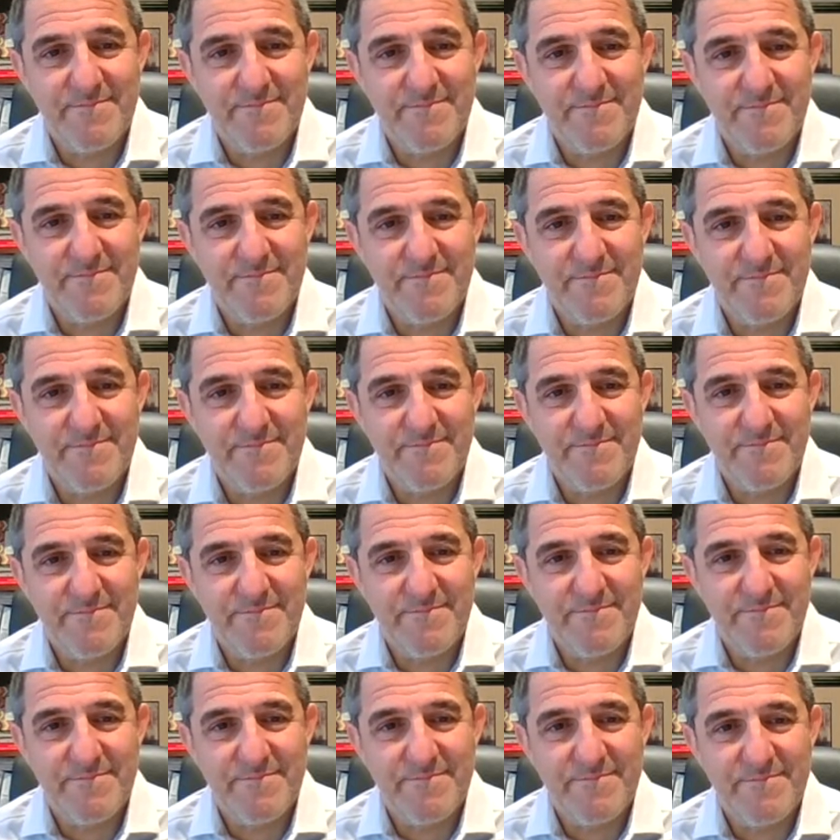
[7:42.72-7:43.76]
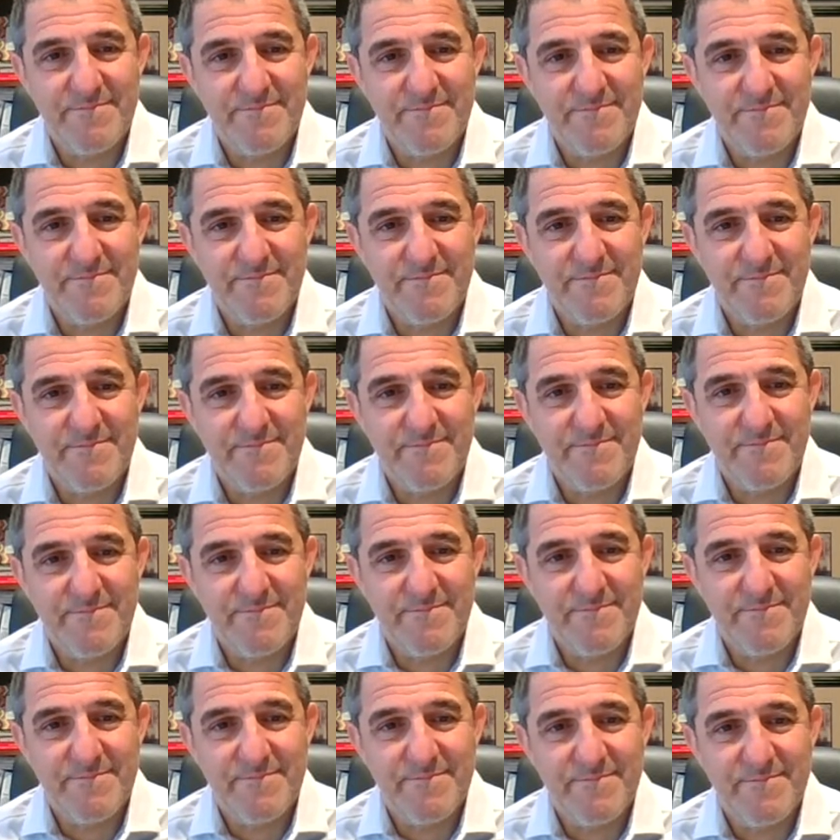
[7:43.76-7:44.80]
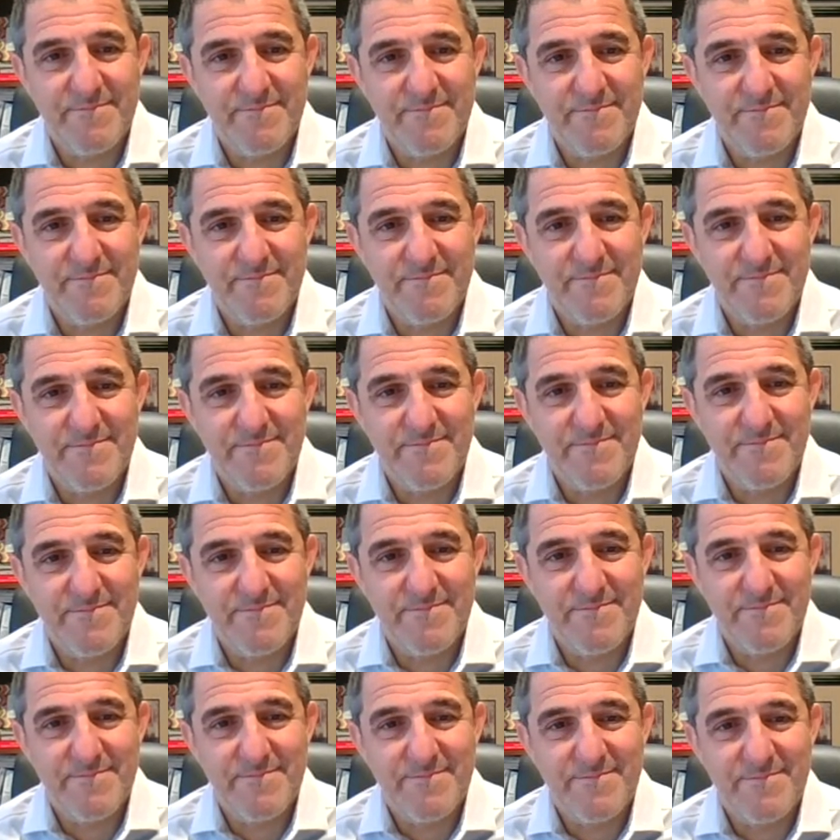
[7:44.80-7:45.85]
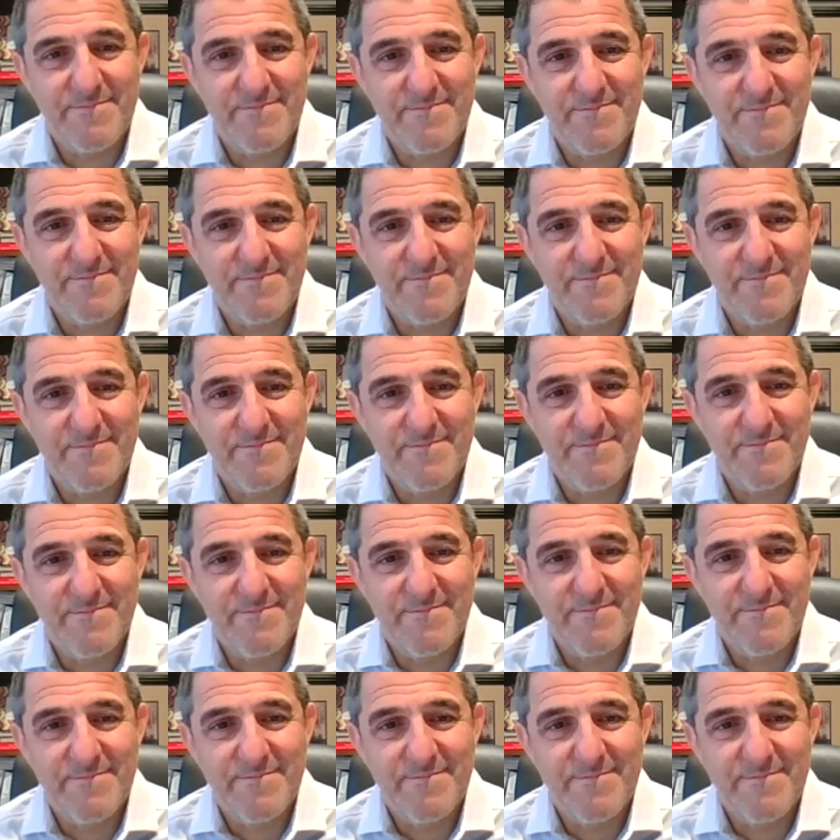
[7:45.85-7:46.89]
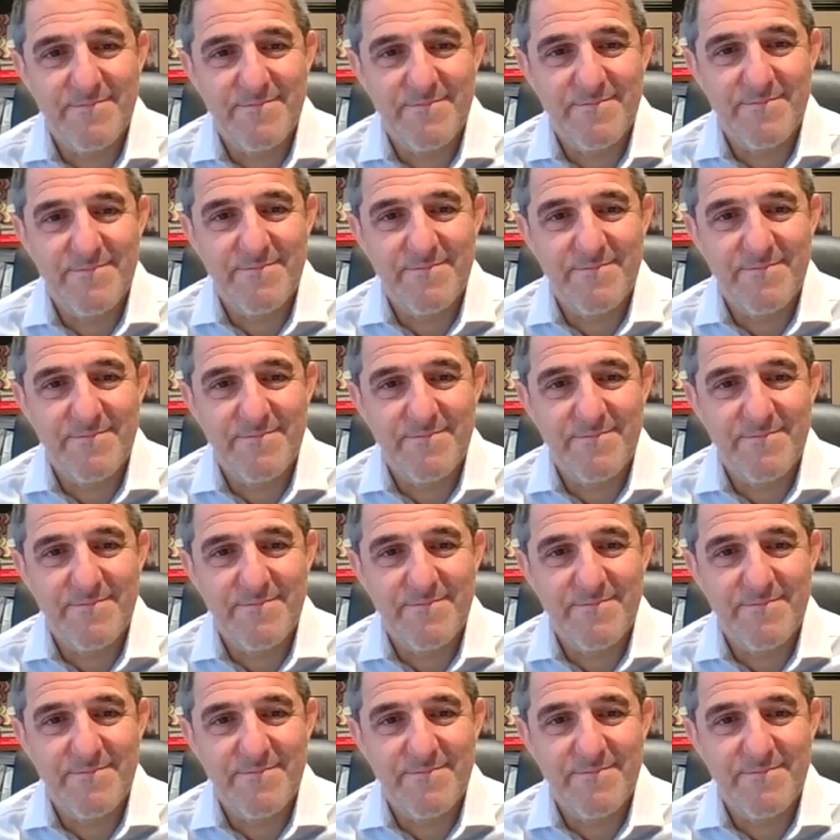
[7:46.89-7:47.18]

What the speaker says: (silent)